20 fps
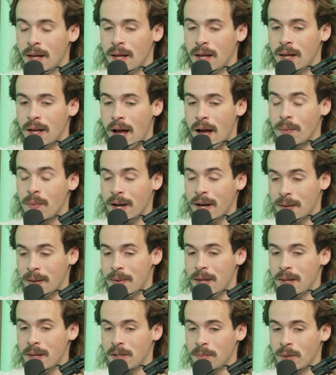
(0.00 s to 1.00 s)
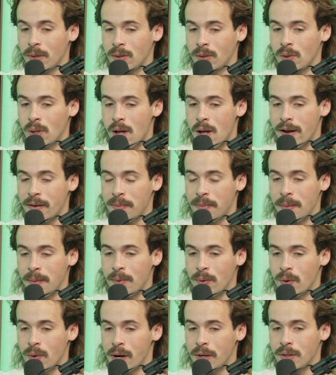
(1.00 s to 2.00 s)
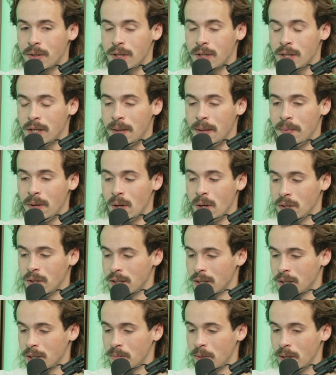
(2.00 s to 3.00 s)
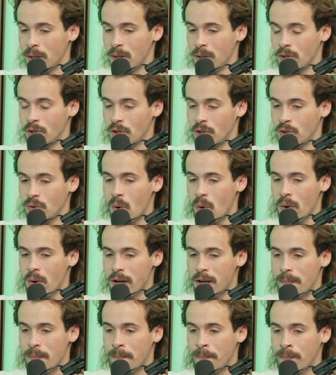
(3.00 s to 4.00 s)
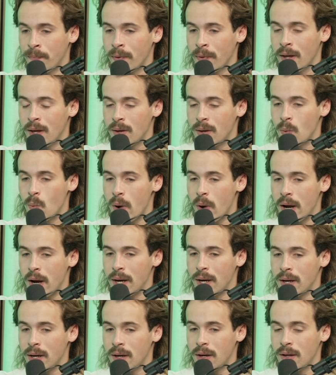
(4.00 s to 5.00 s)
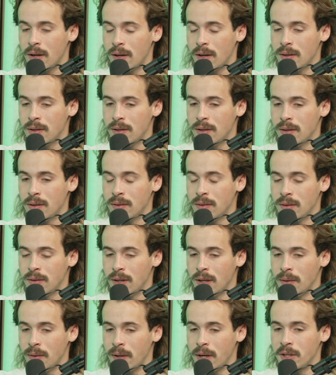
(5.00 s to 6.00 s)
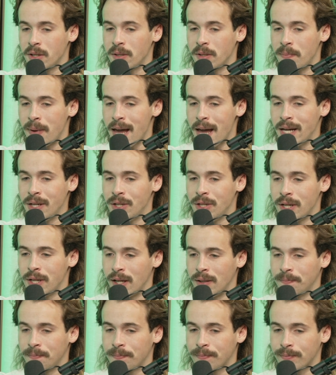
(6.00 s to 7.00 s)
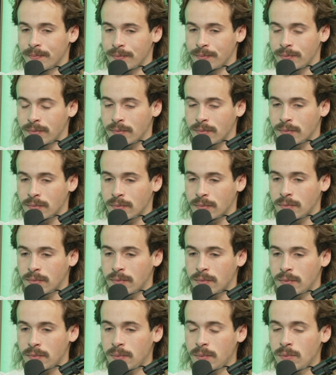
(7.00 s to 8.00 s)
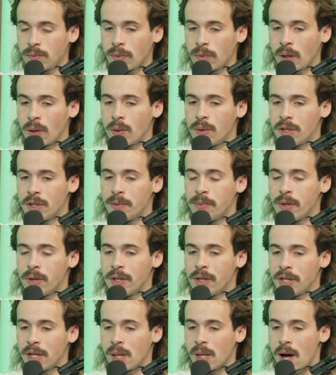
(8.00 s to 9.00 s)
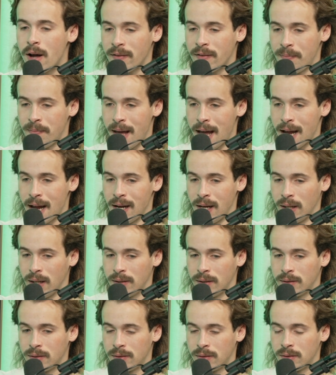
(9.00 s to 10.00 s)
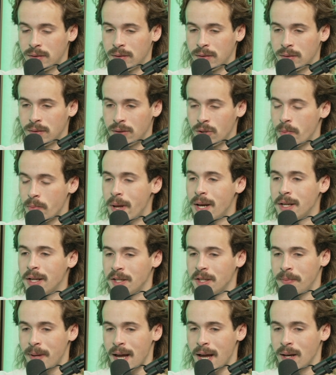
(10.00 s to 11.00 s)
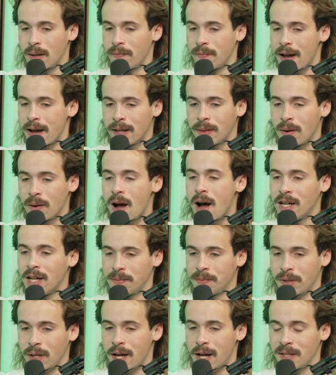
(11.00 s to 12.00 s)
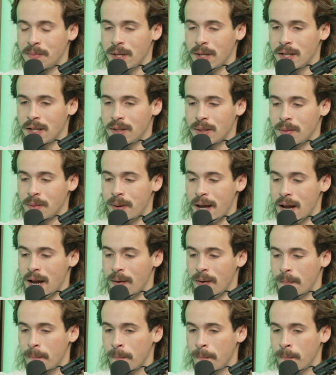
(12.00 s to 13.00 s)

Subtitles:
I recommend this book to a lot of people who are interested in hypnosis. But there's a story where there's a patient who's experiencing a lot of pain, tremendous pain. In fact, they're hospitalized because of their pain.